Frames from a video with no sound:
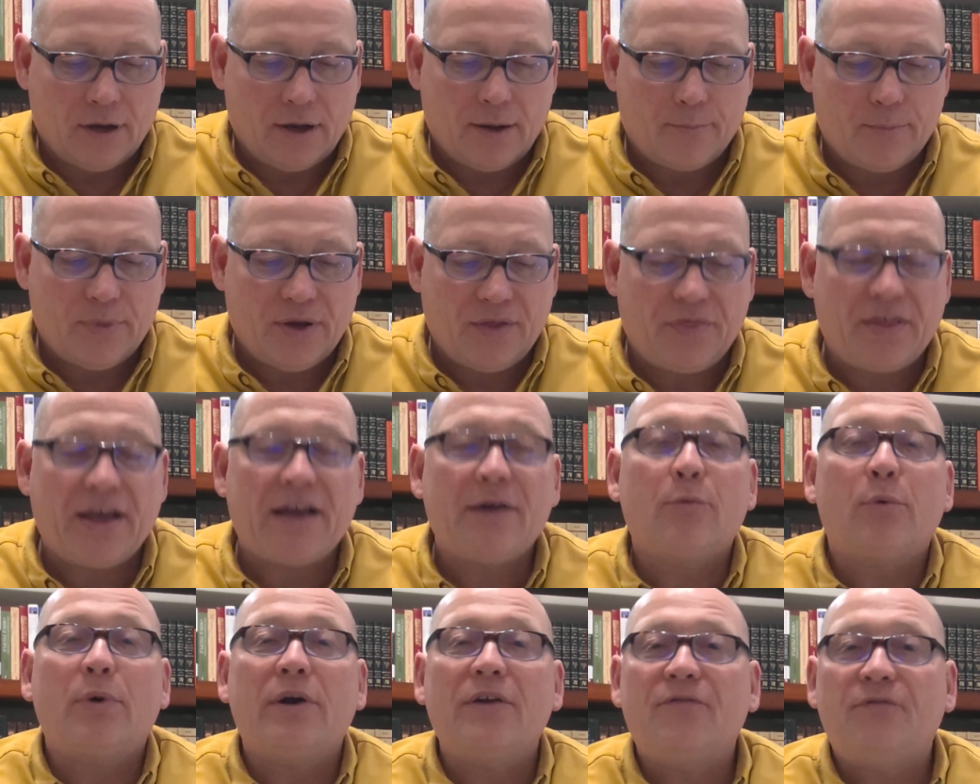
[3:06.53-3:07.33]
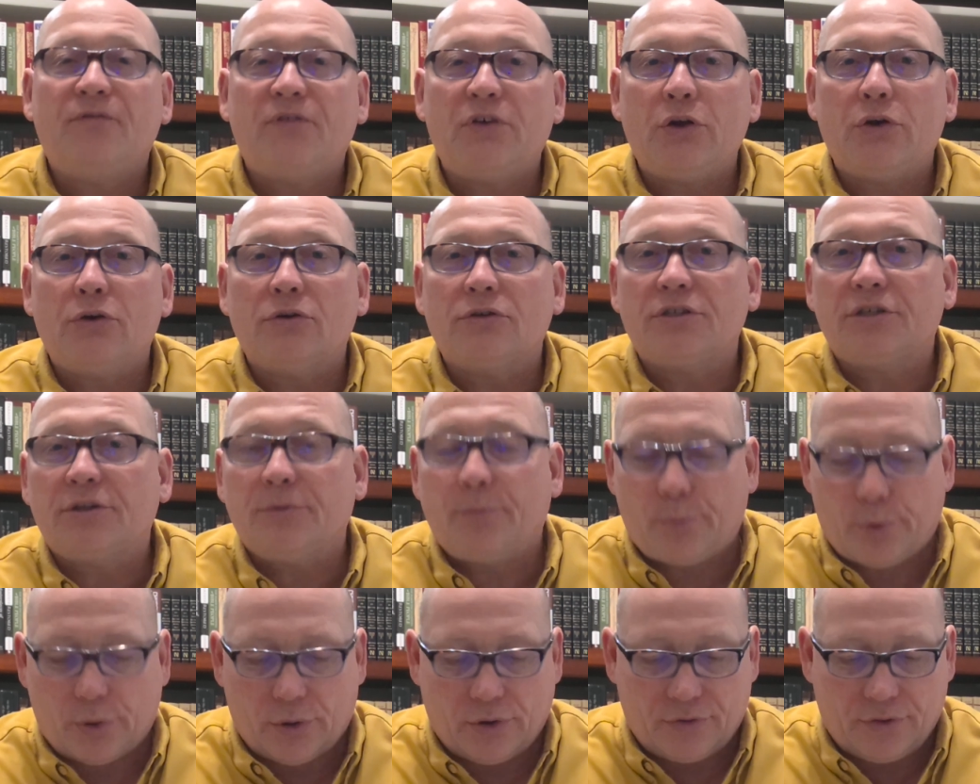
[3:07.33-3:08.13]
But they refused to
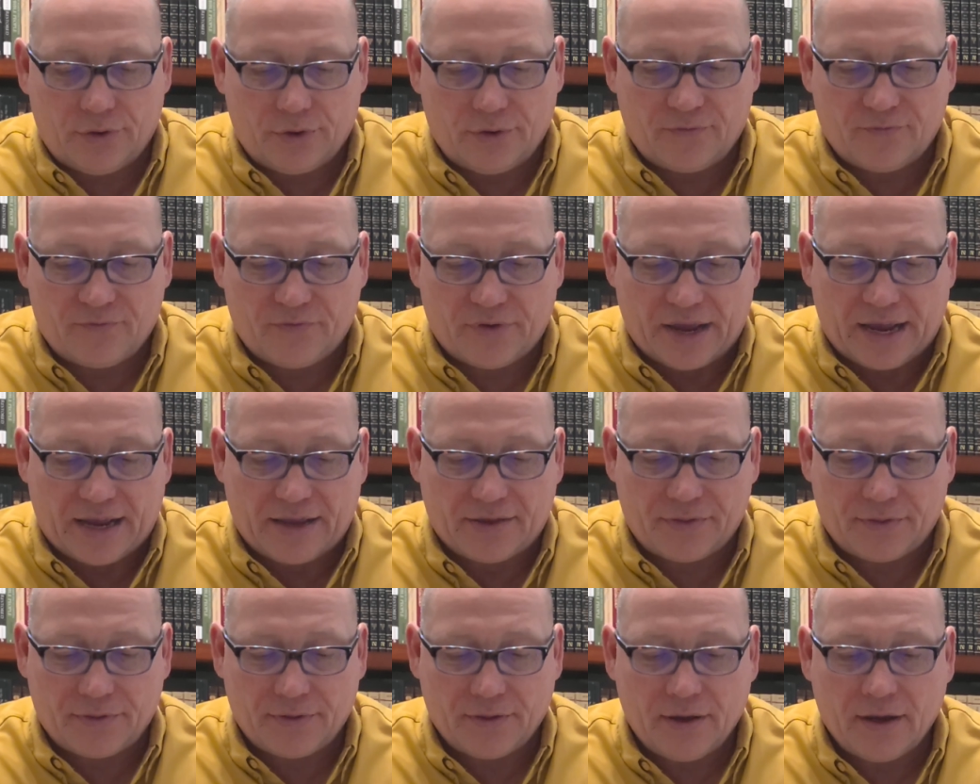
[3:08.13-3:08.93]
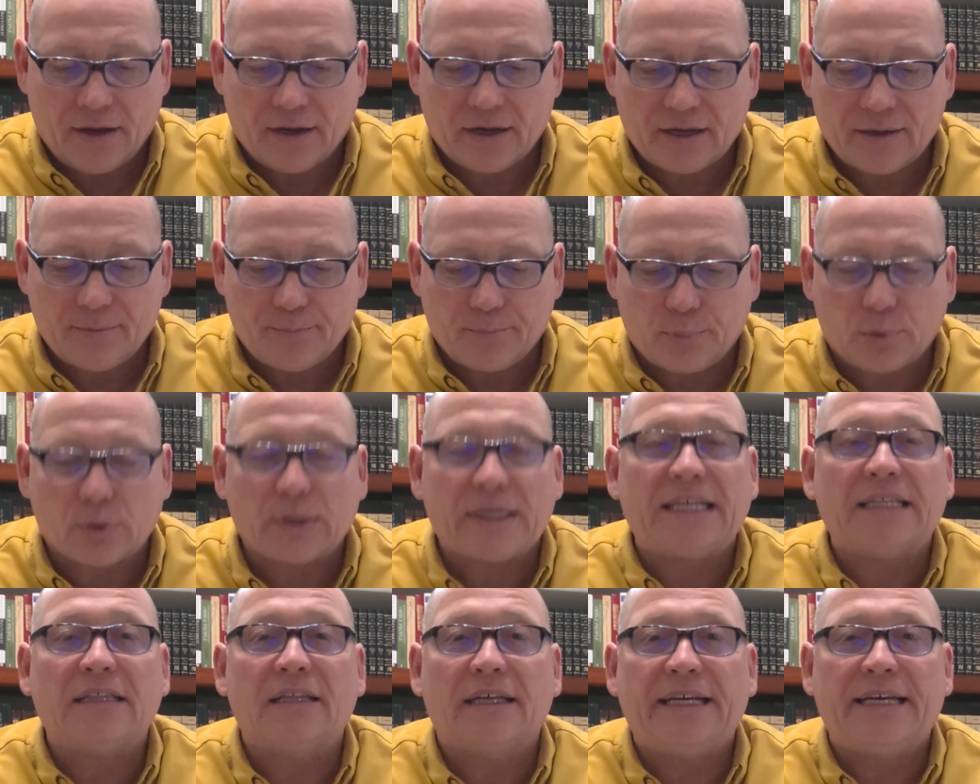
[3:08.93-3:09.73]
put their faith
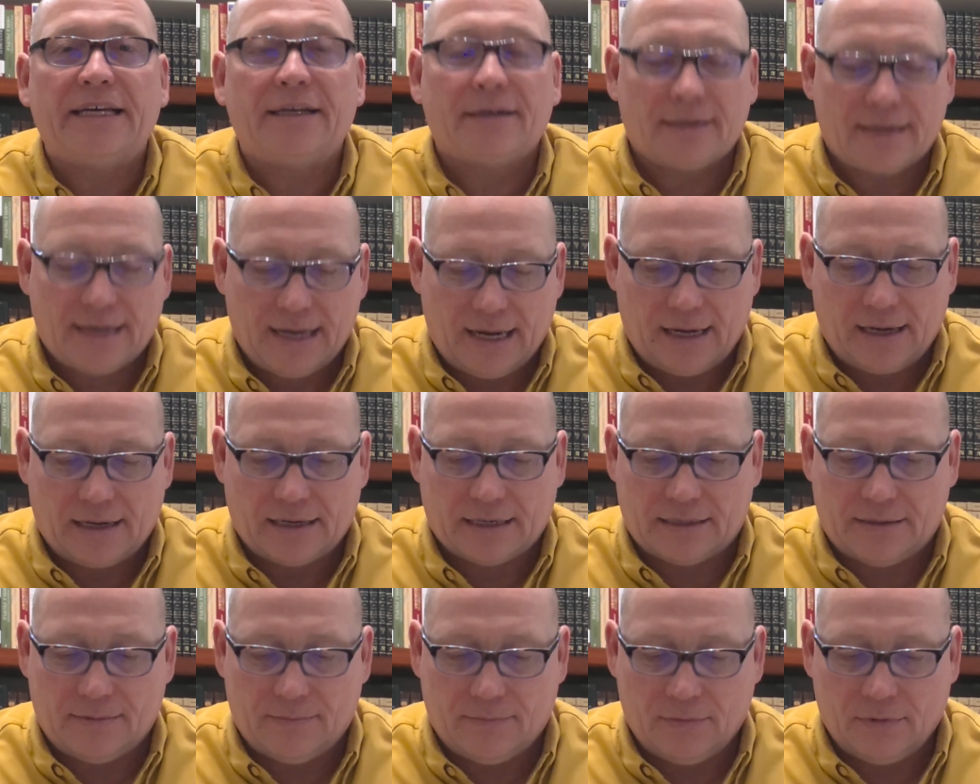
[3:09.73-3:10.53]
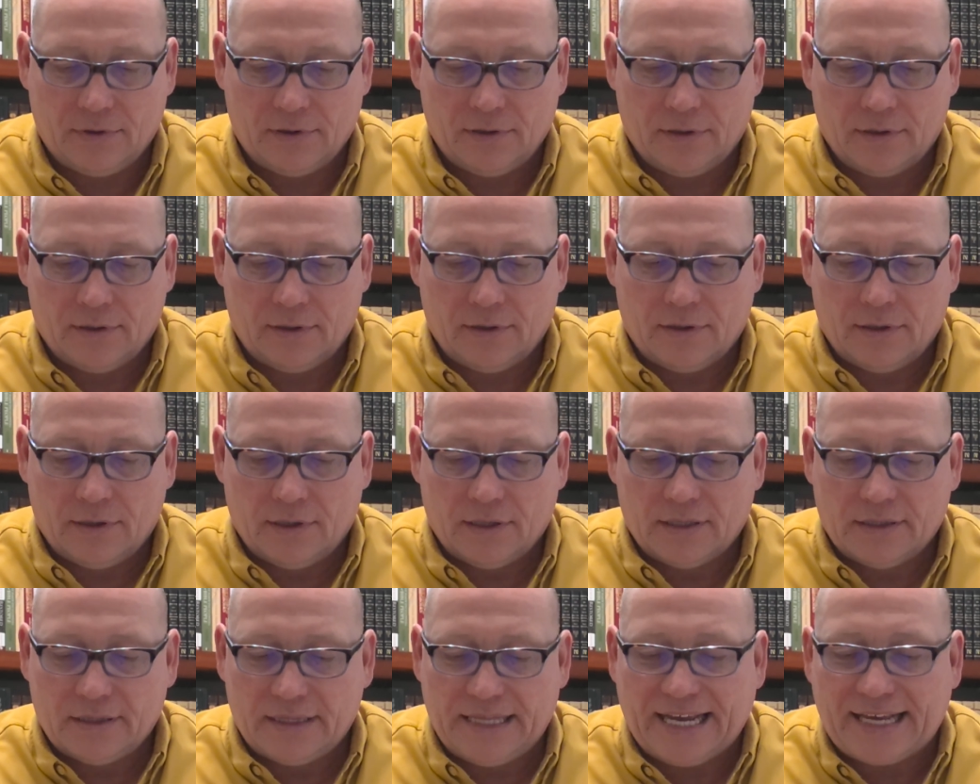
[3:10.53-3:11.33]
completely in God.
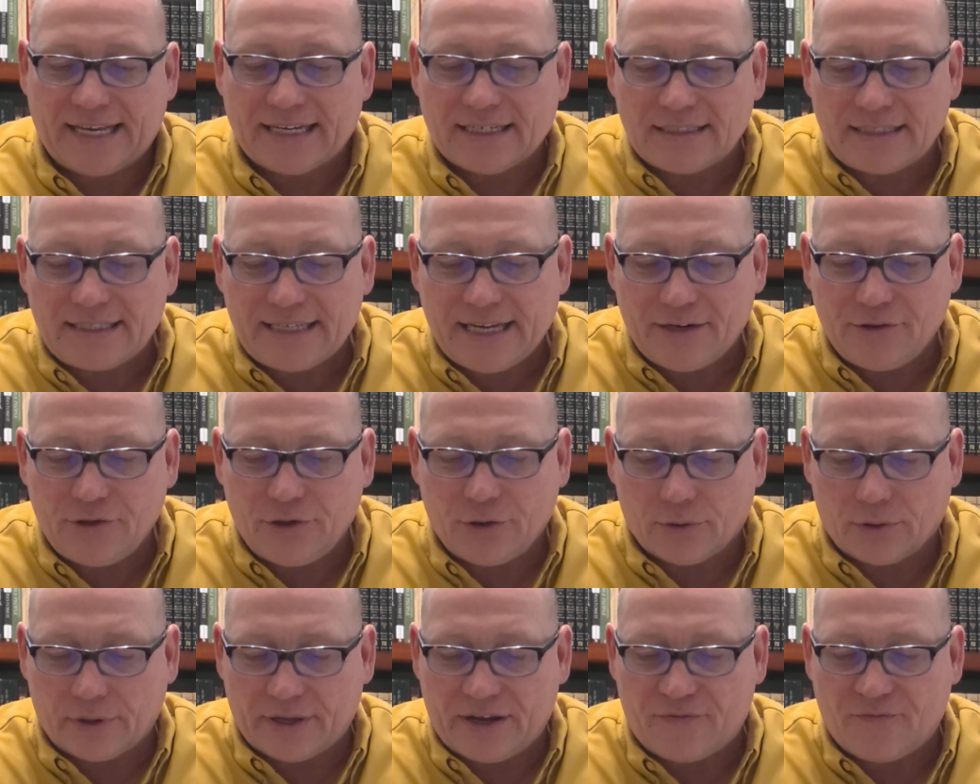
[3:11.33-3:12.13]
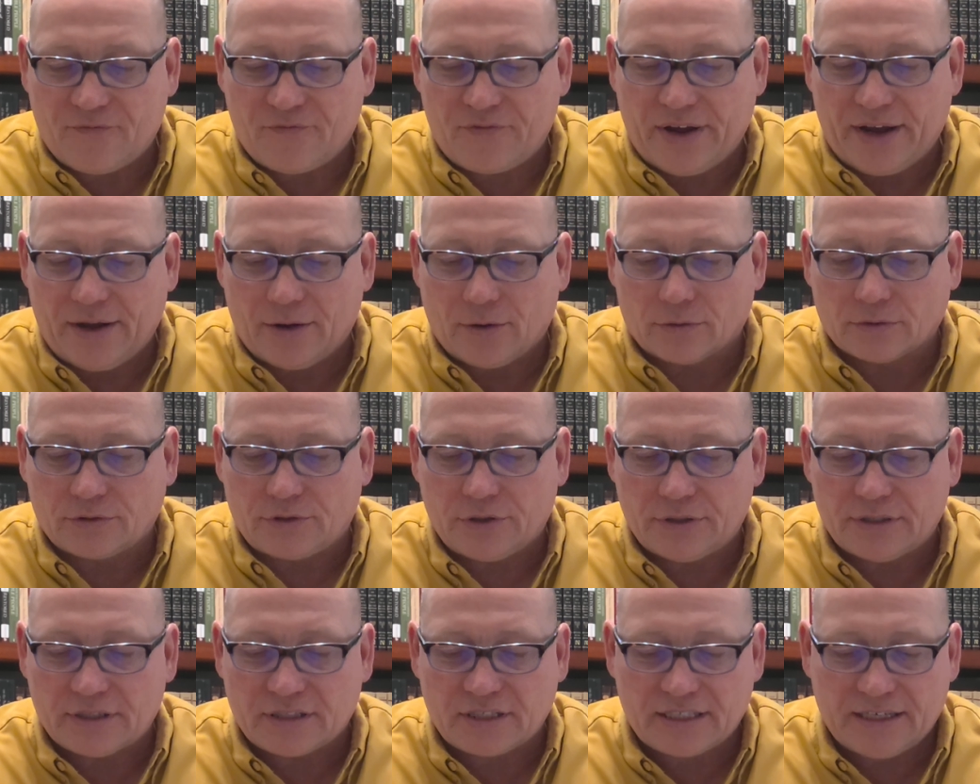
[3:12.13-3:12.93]
They continually fell
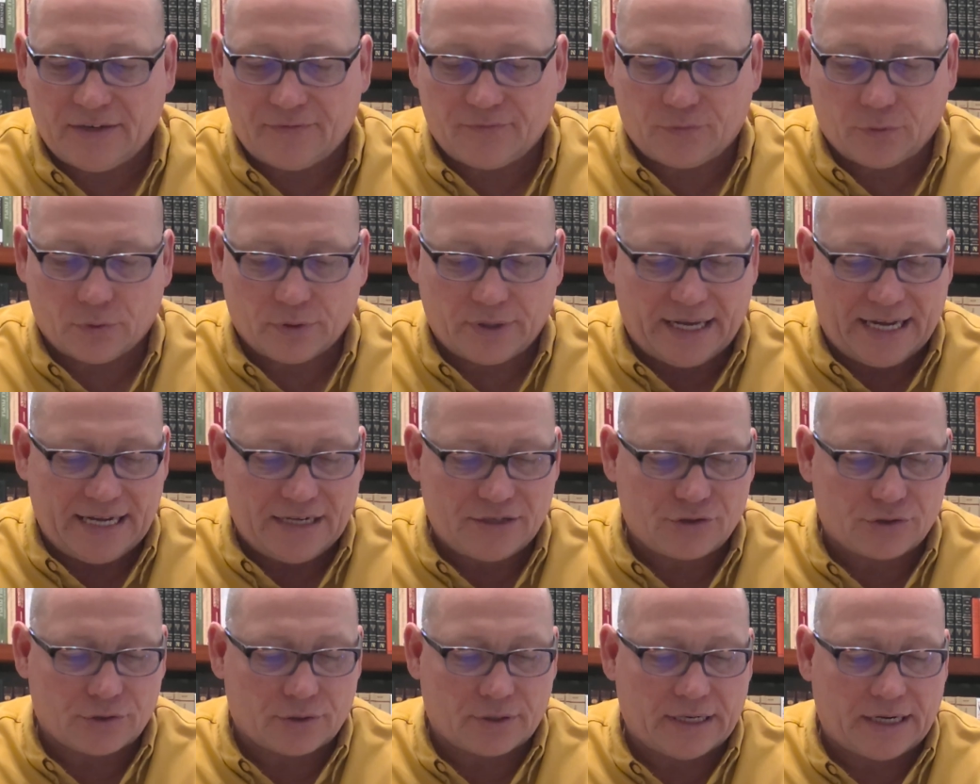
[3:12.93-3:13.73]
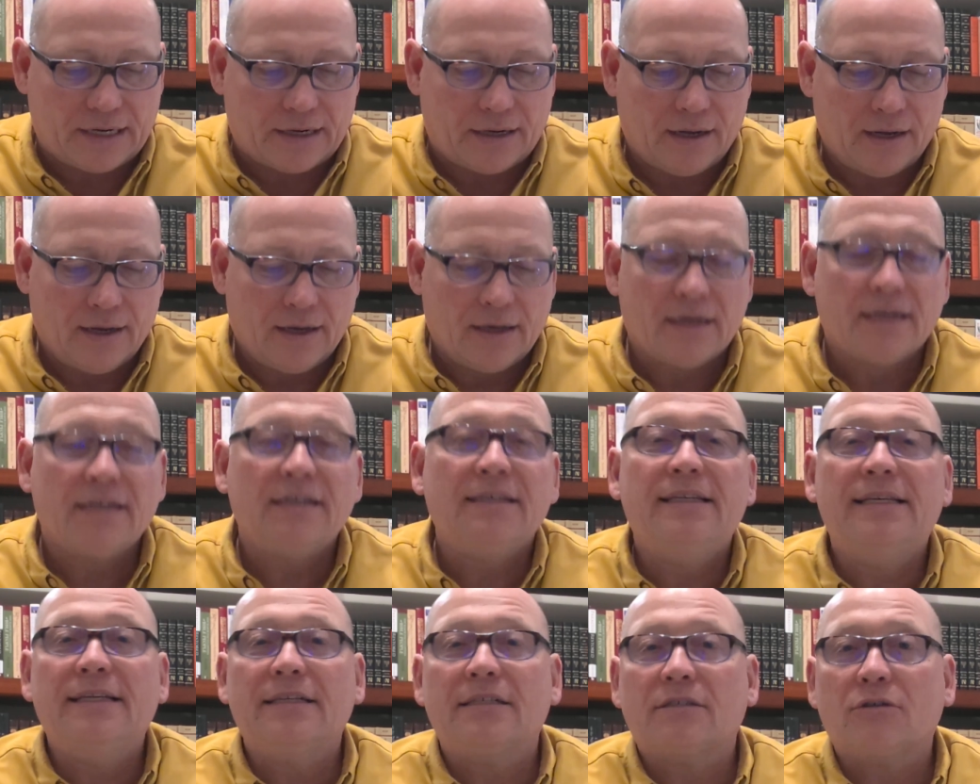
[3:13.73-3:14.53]
to the sinful nature in
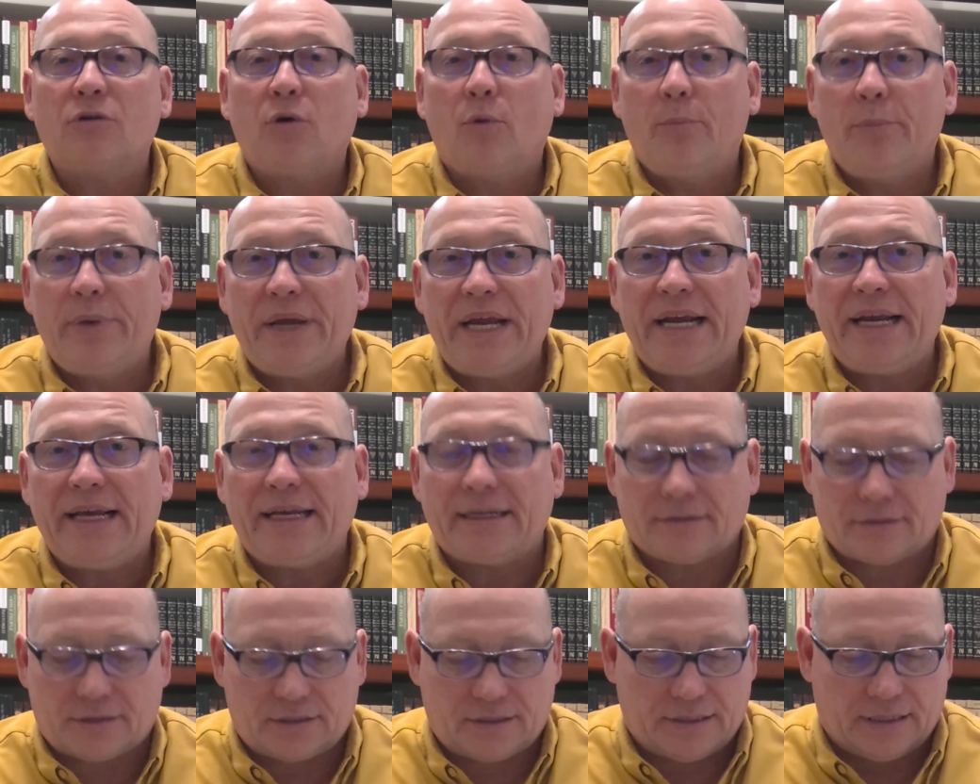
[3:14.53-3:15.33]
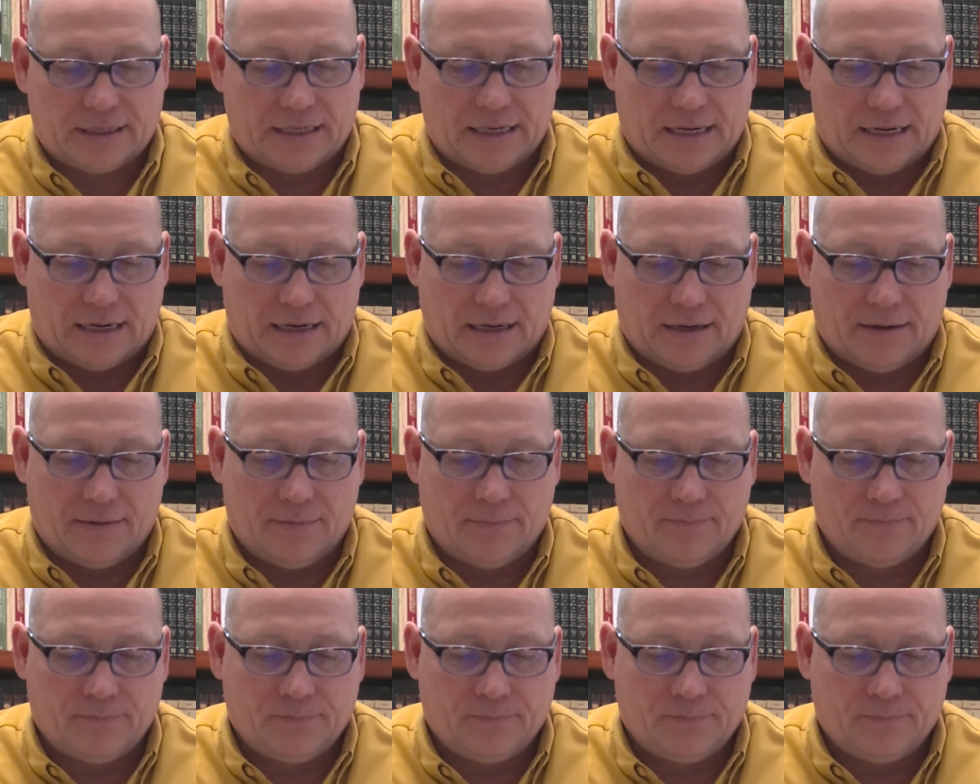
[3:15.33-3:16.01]
disobedience to God.